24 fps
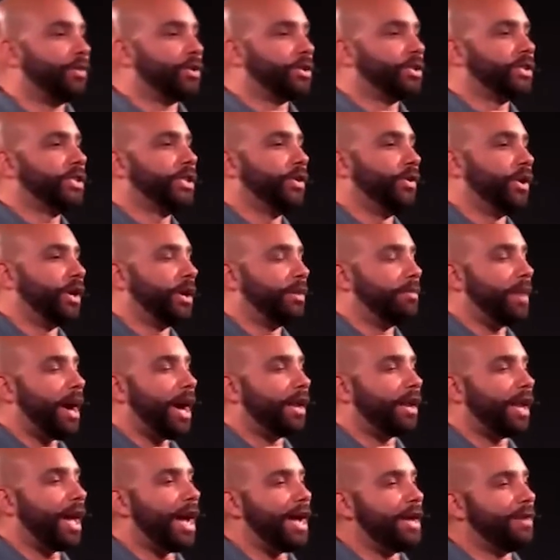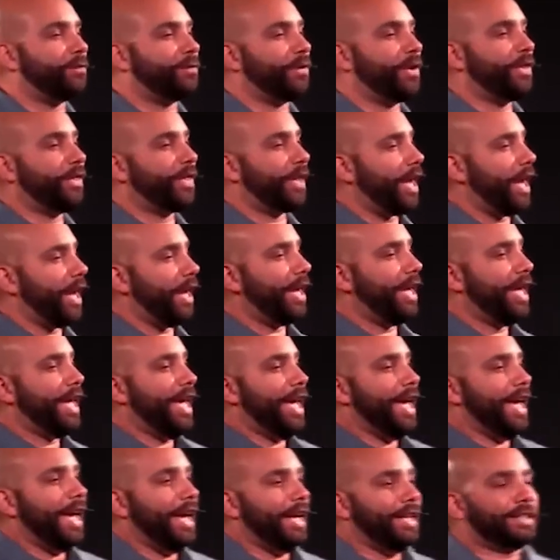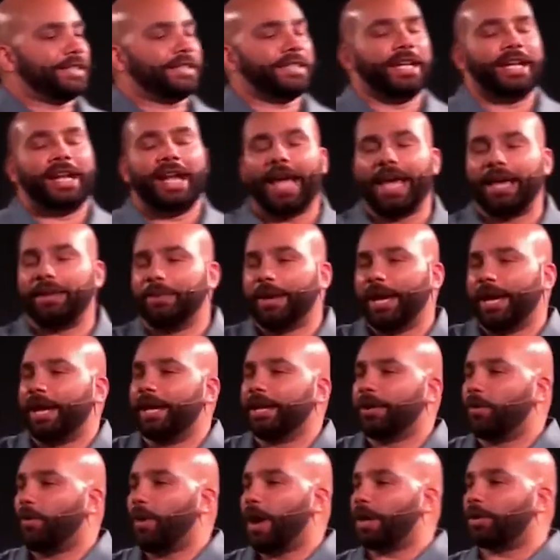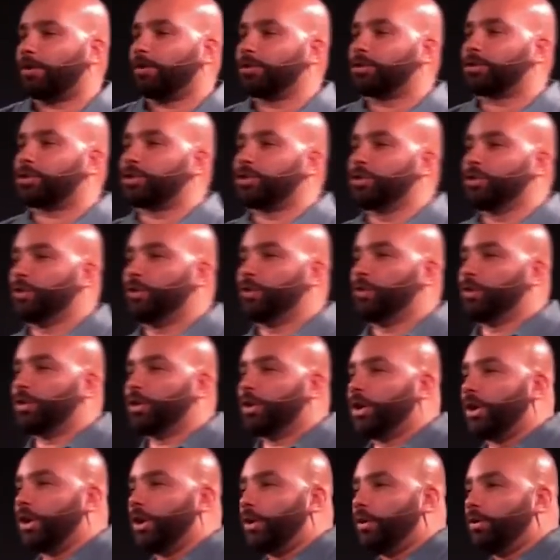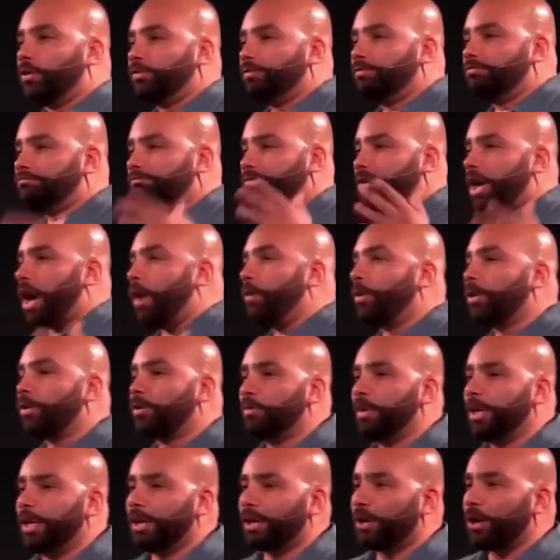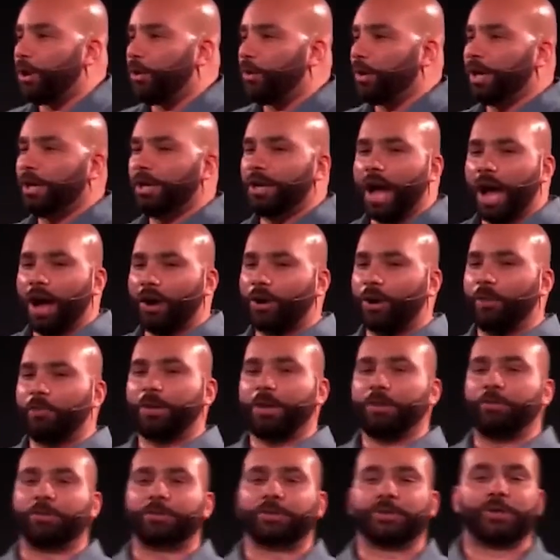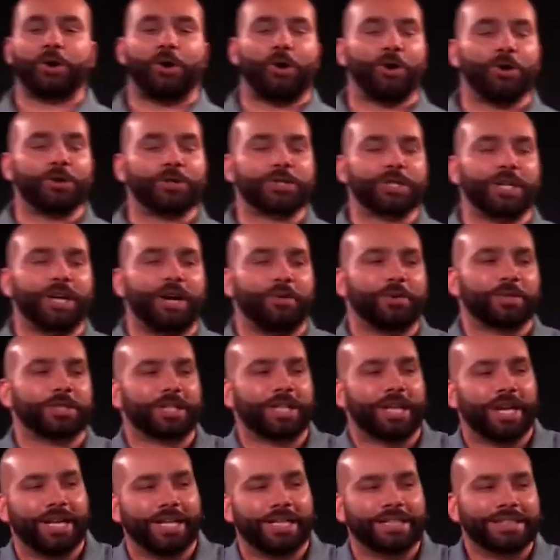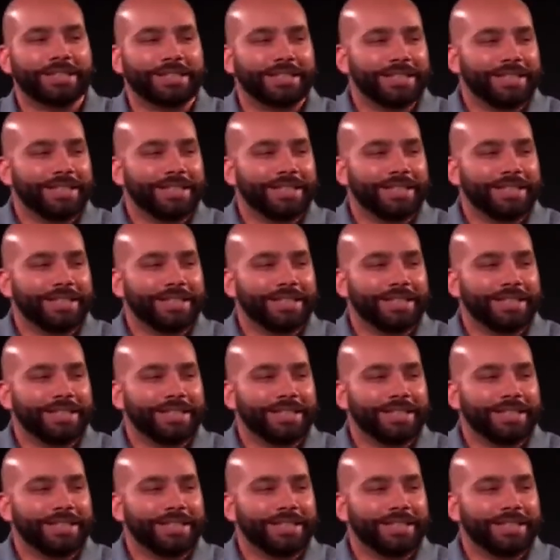was doing in my life. And then he said, "Hey, man, why don't you, you know, come with me to go and knock on people's doors?" And I was like,